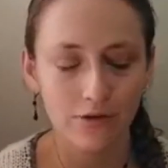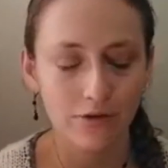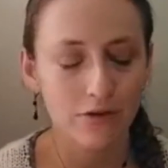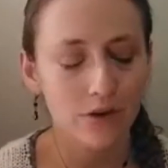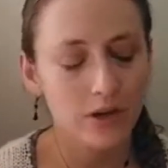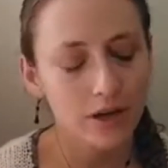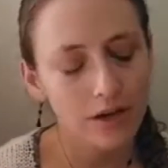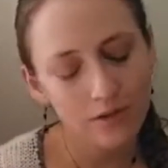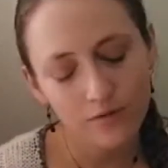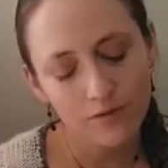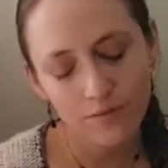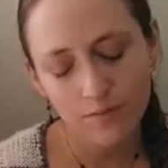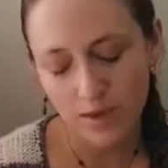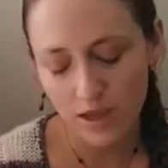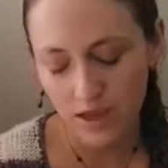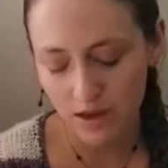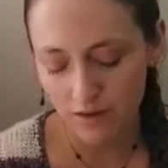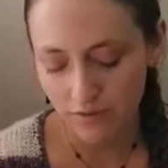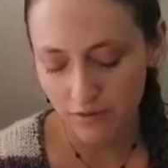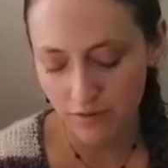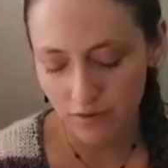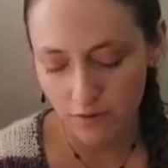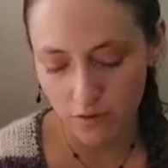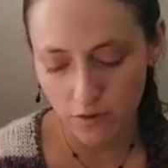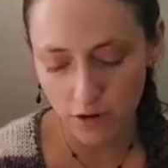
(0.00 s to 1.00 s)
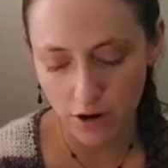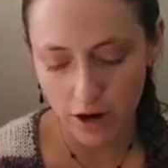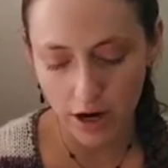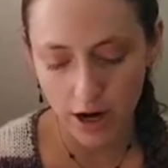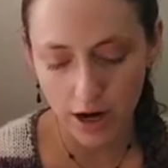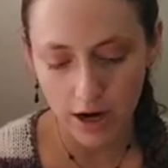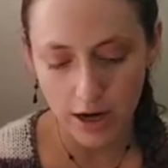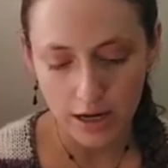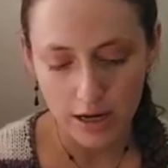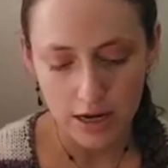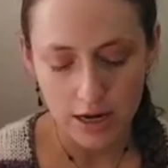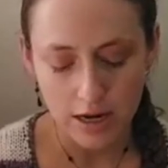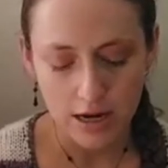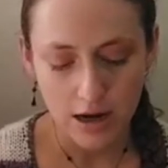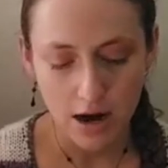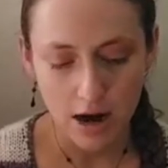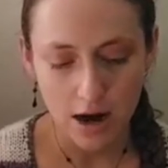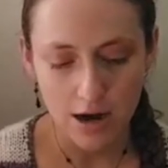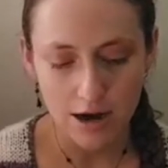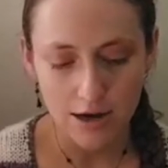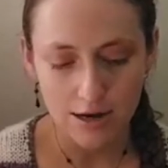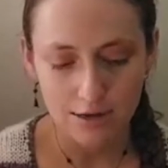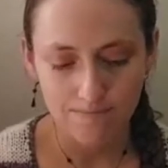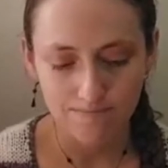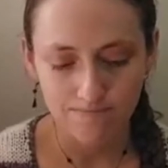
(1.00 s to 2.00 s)
Forgive me for
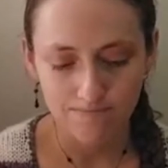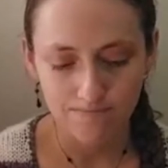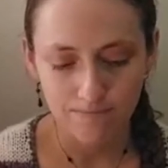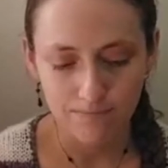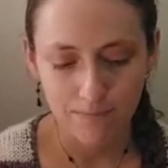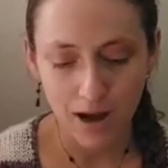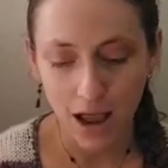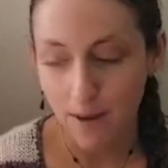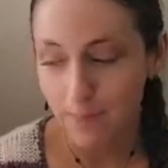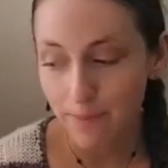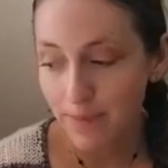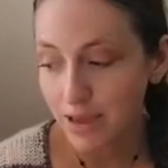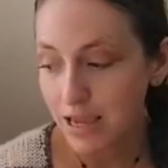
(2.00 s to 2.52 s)
not